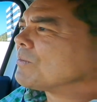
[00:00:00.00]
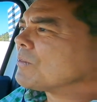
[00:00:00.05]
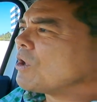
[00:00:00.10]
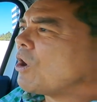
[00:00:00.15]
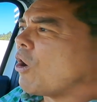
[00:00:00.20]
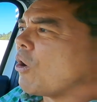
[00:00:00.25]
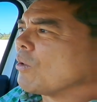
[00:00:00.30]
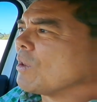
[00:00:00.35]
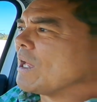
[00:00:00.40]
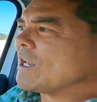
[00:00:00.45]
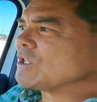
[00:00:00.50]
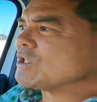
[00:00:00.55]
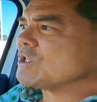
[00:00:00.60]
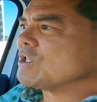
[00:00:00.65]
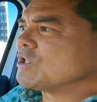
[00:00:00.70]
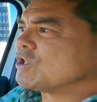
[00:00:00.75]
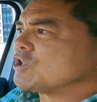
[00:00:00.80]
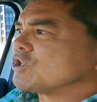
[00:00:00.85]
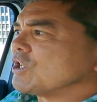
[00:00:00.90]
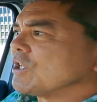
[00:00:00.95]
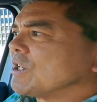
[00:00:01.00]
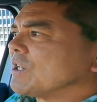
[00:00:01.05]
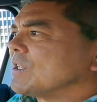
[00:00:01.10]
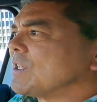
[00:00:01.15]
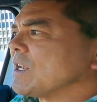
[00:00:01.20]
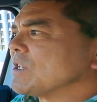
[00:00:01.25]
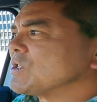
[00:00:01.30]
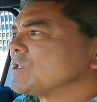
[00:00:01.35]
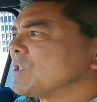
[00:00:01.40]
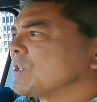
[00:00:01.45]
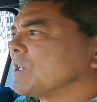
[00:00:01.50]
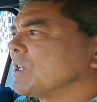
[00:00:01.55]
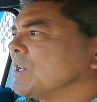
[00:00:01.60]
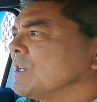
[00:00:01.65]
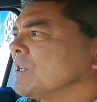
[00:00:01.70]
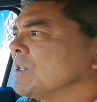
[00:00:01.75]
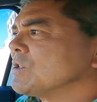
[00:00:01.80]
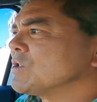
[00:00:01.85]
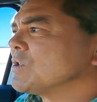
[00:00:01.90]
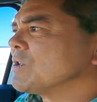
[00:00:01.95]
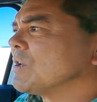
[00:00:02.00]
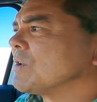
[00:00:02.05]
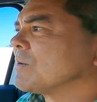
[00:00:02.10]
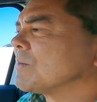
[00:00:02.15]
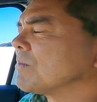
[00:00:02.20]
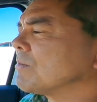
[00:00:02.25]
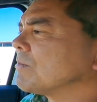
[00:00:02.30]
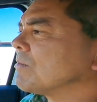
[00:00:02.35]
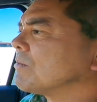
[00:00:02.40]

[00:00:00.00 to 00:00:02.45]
Oh, that's the chair. That's the key, isn't it?